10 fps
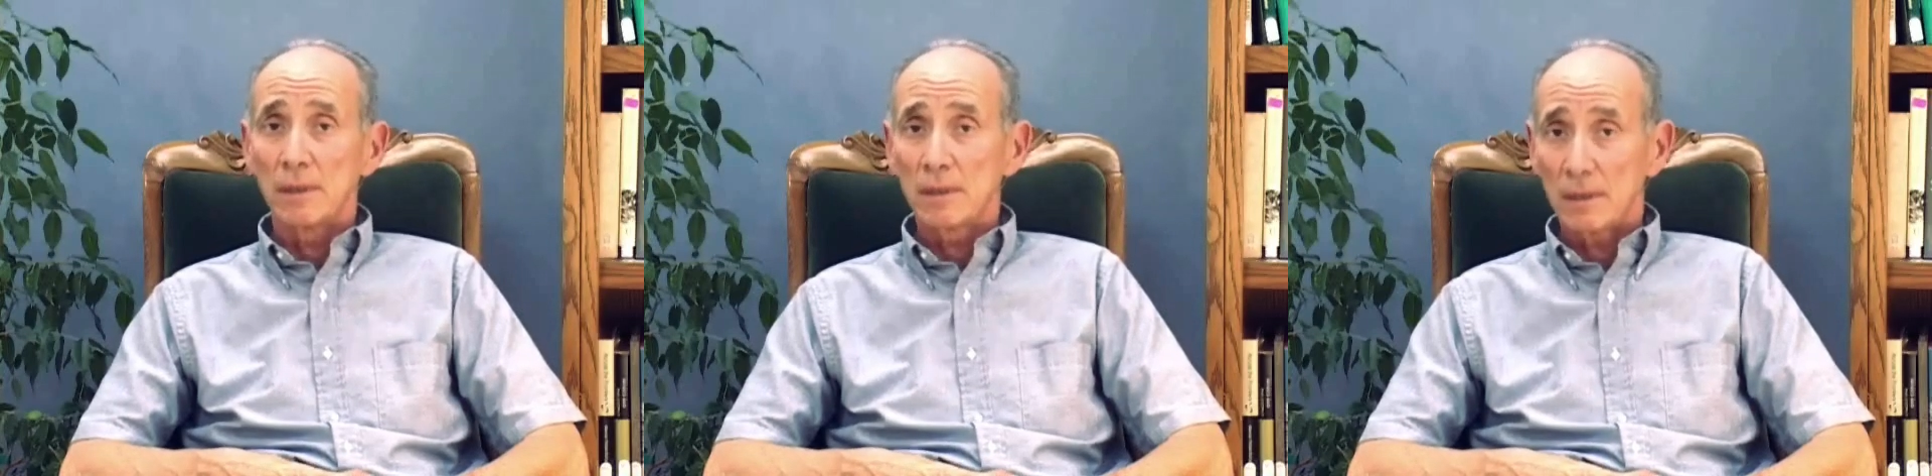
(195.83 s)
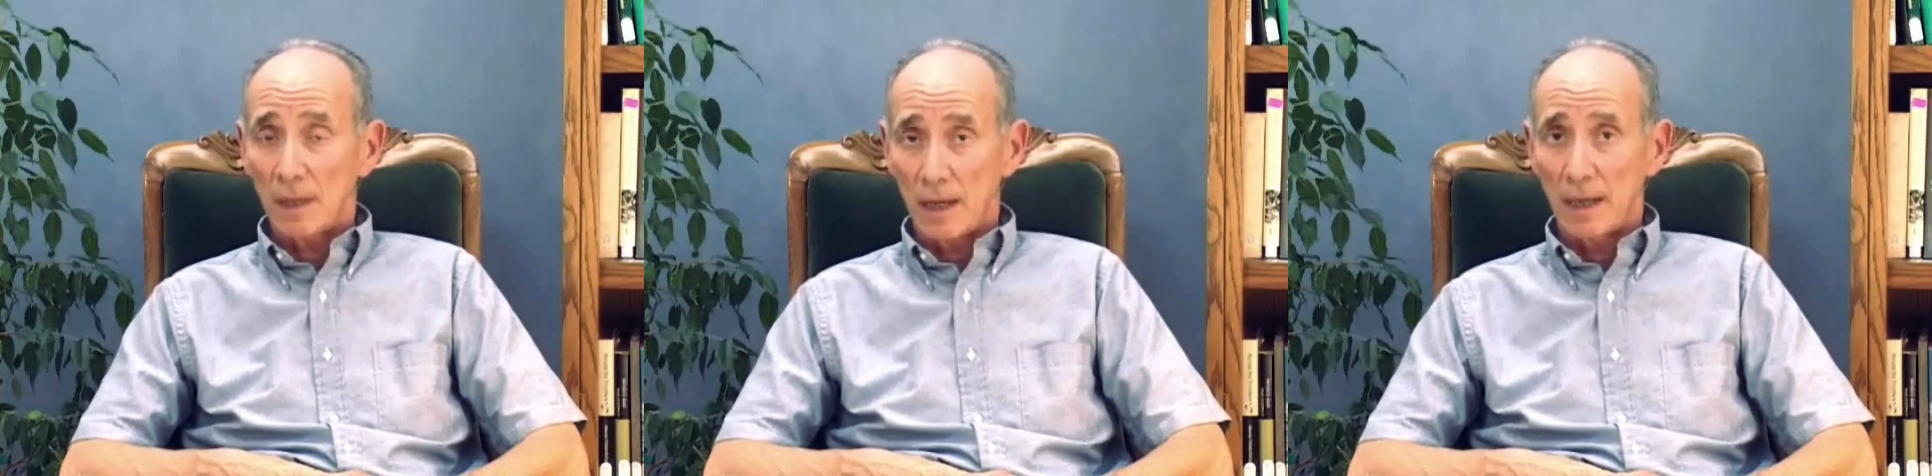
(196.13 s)
to
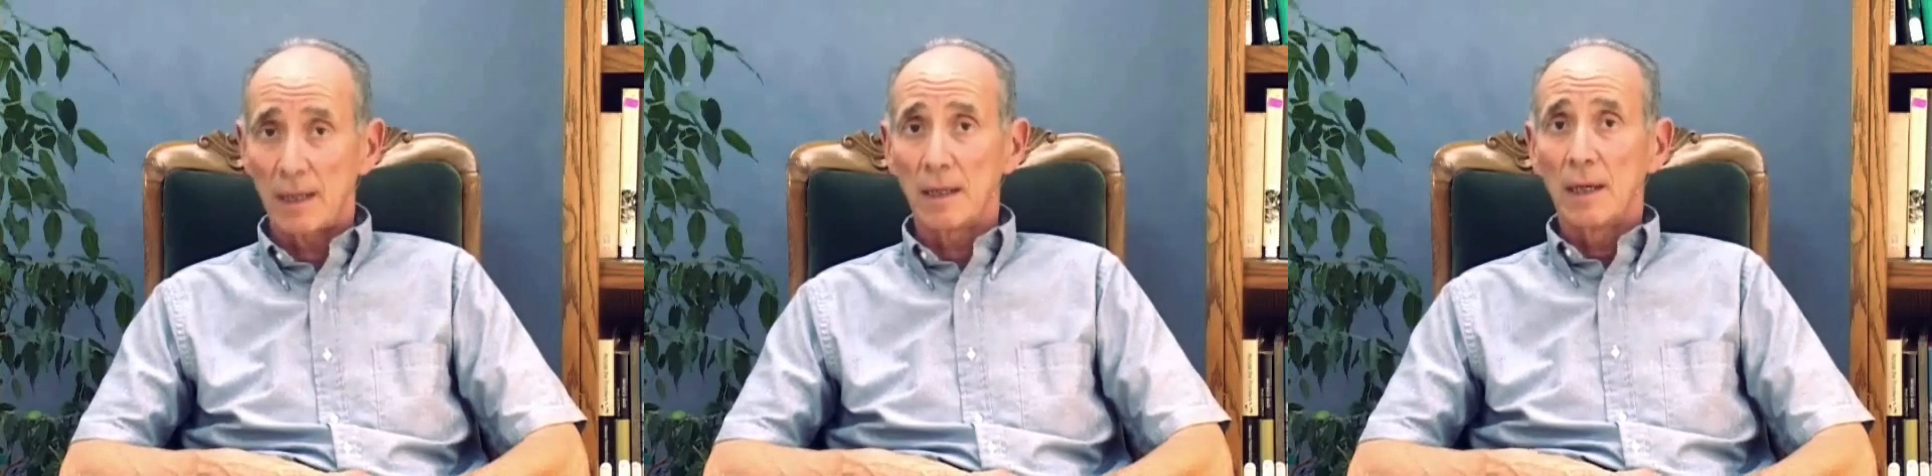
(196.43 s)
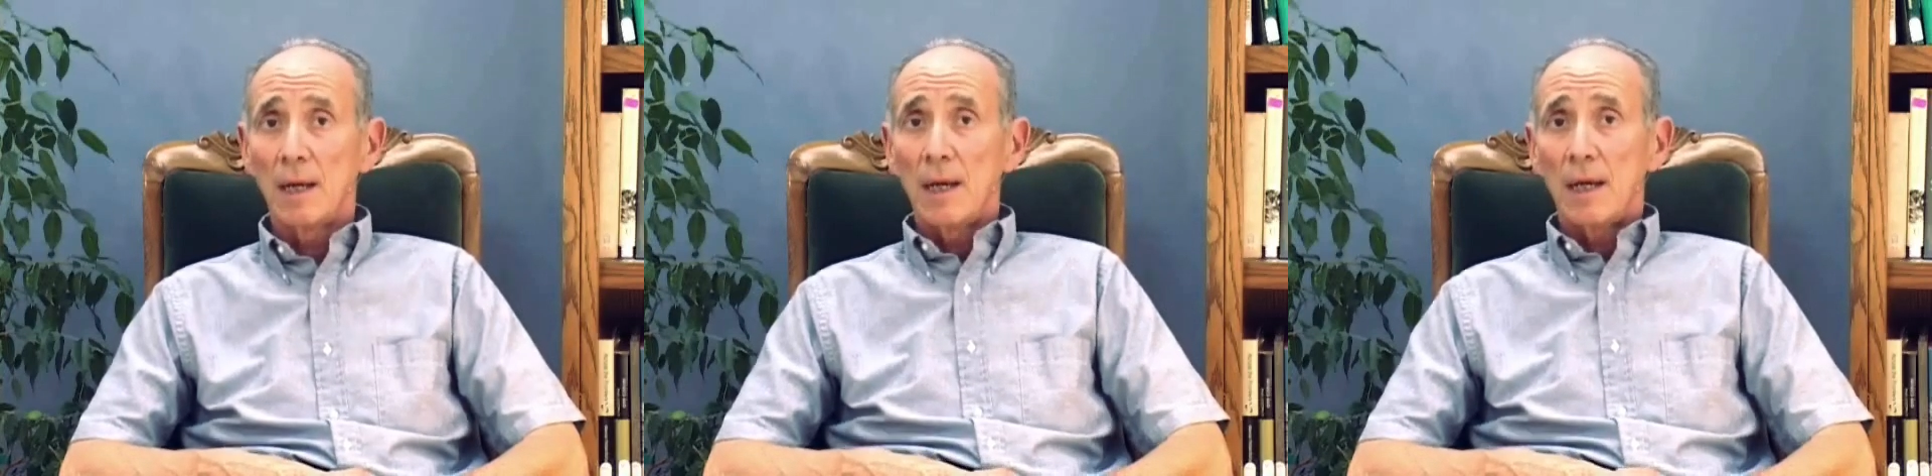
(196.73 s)
die,
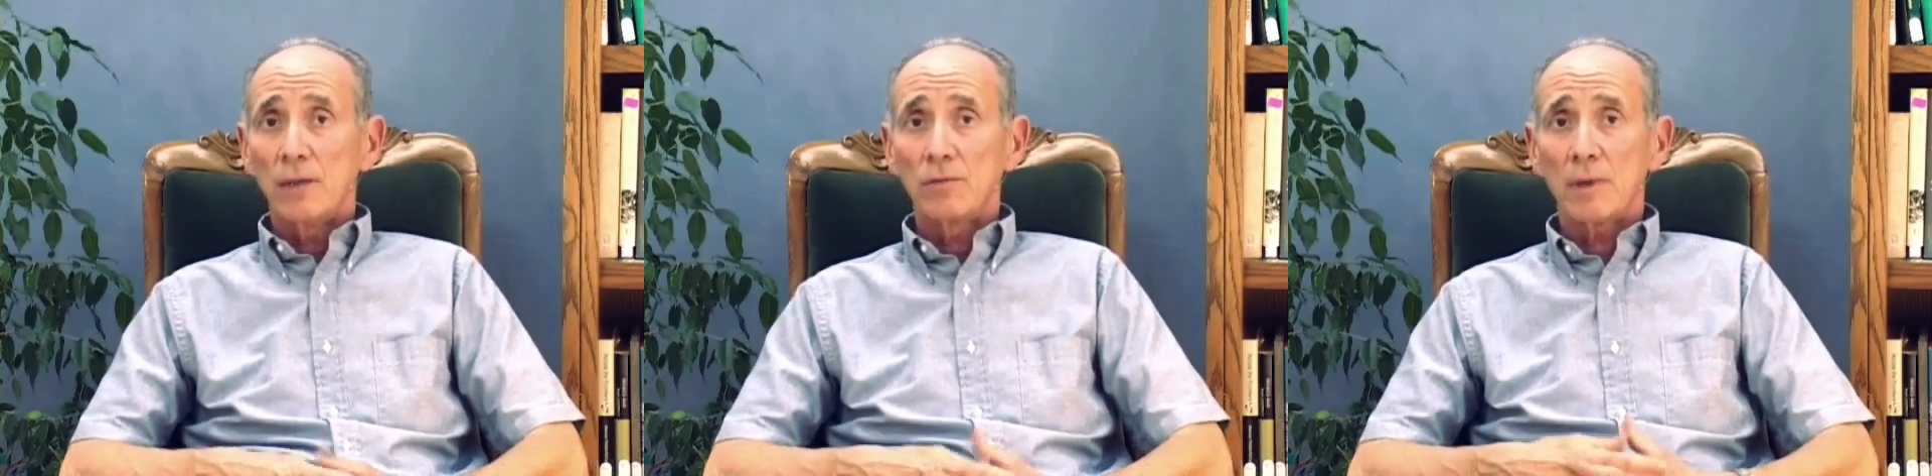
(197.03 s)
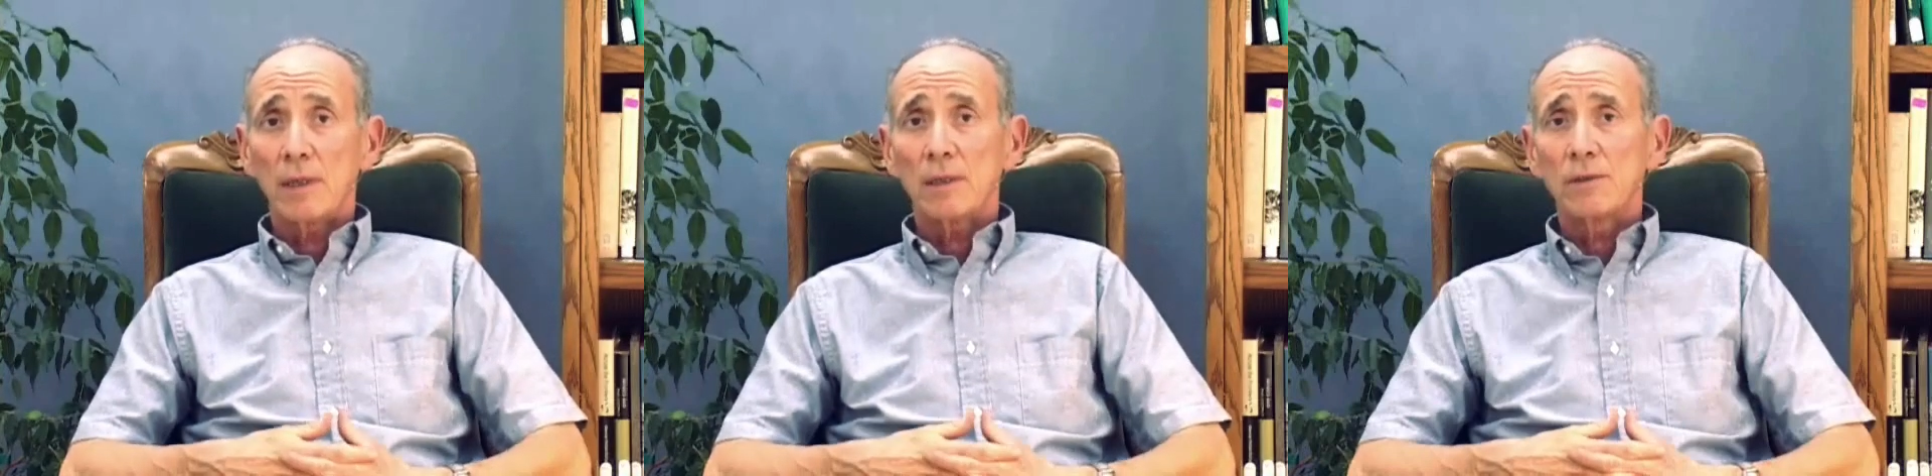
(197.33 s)
is
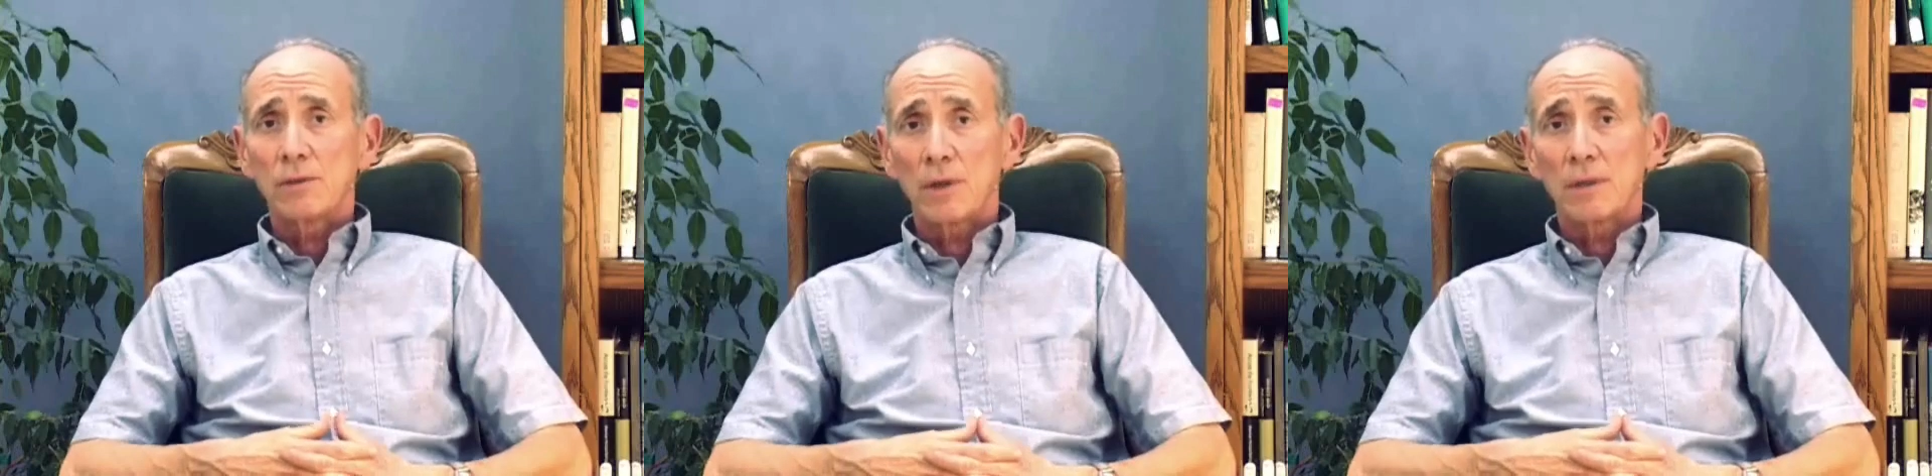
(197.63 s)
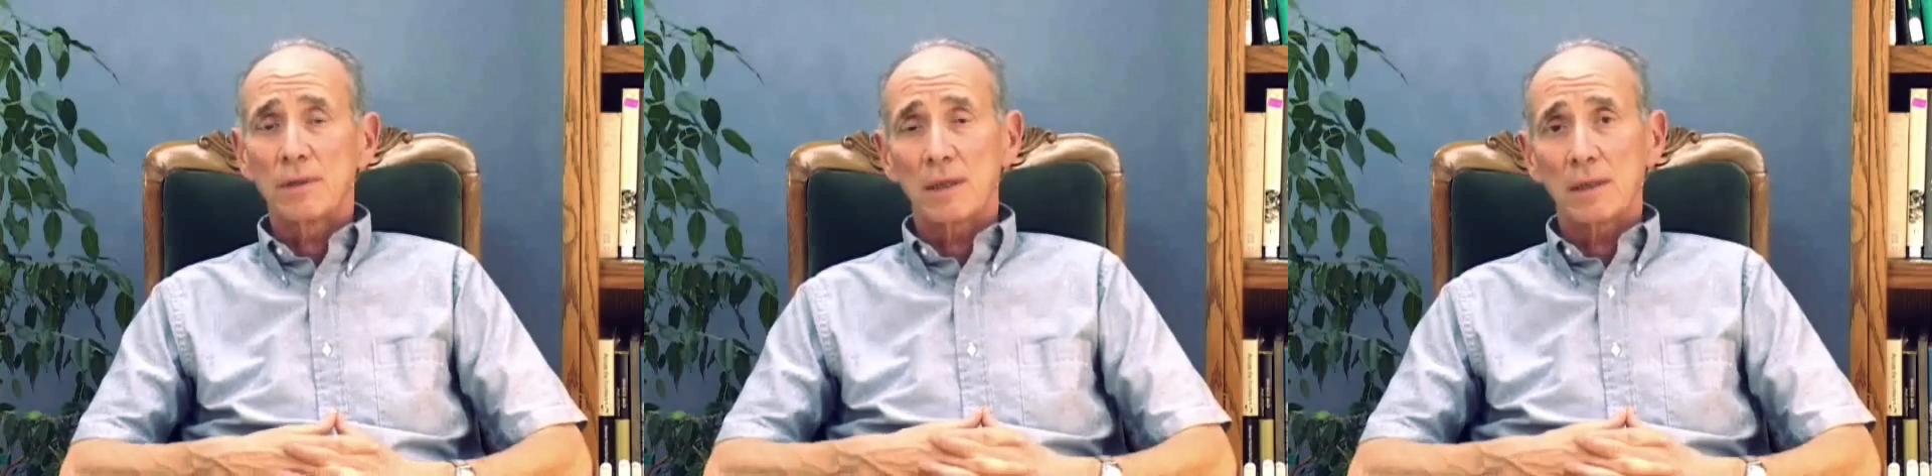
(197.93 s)
really to
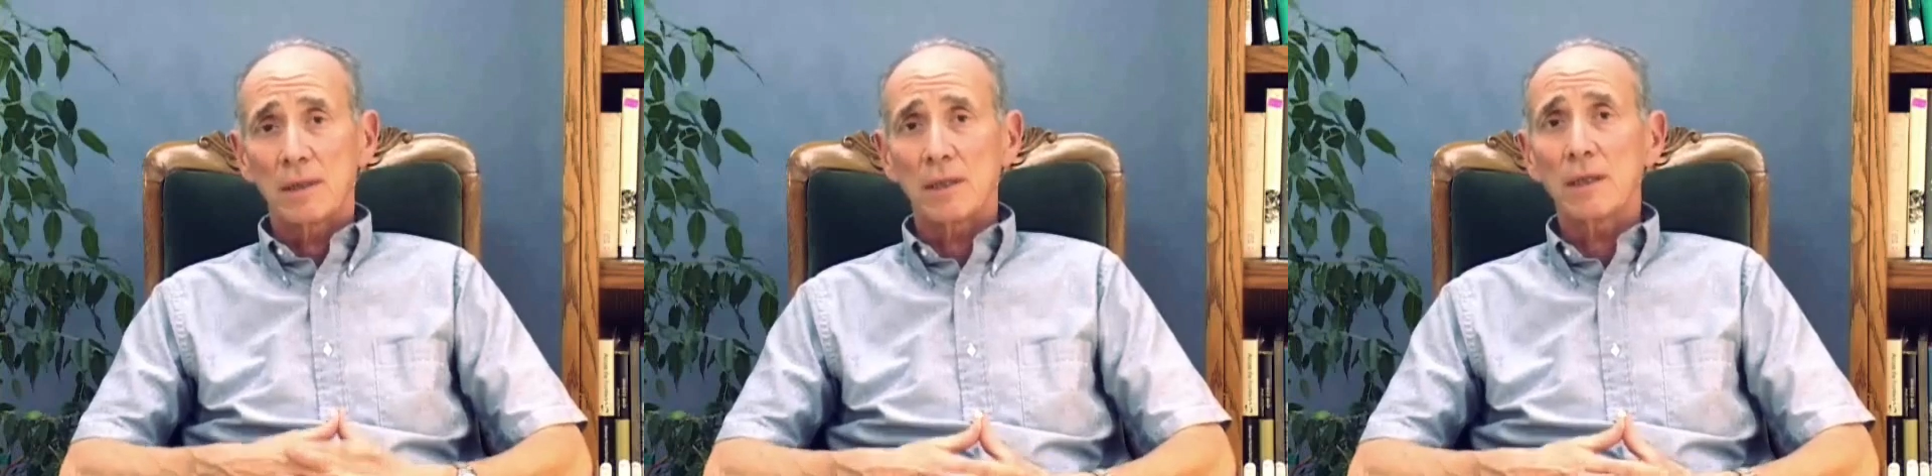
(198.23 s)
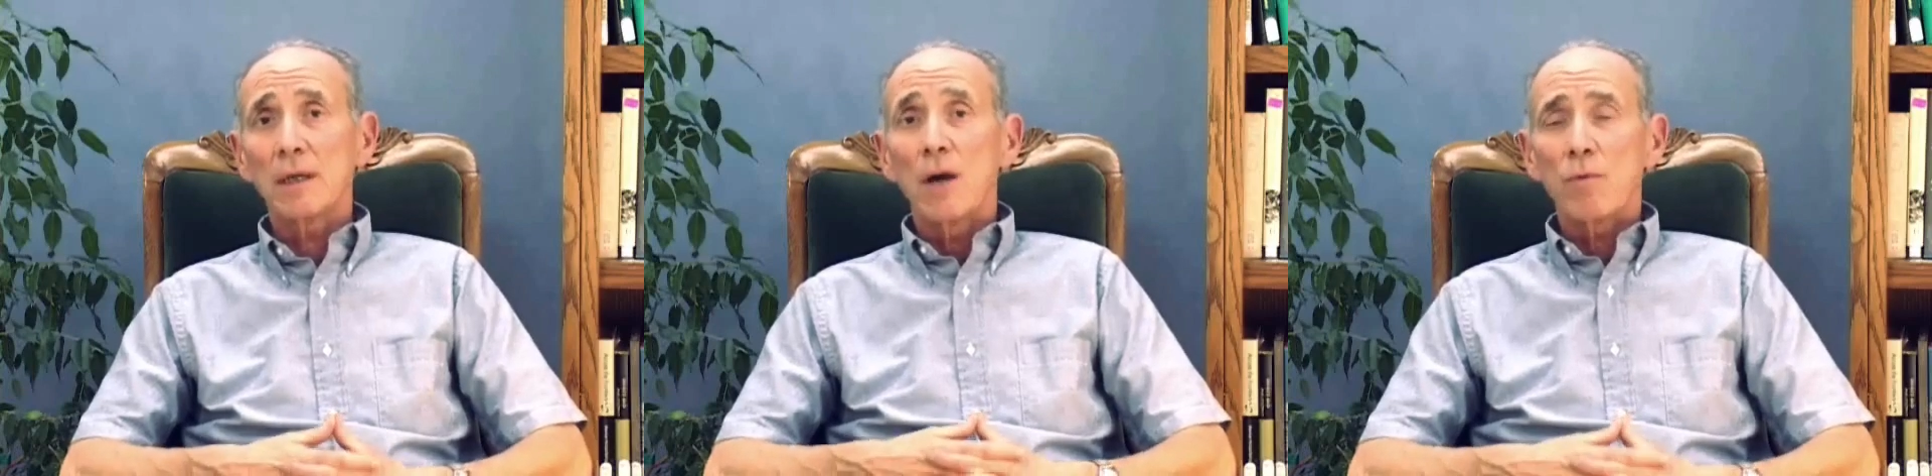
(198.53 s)
continually